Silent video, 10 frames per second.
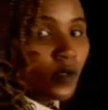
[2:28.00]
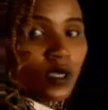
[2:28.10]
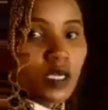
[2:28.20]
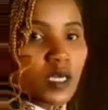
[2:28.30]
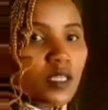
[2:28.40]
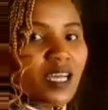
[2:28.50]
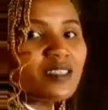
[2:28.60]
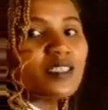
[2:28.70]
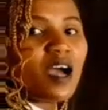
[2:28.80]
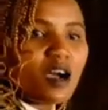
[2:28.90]
that is
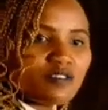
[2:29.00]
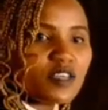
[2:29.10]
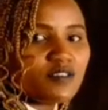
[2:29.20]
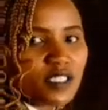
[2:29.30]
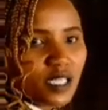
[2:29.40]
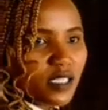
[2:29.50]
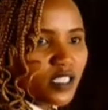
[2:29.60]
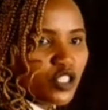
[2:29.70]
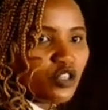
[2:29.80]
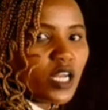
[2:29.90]
after fertilization
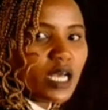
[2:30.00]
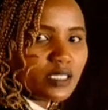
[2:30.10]
has taken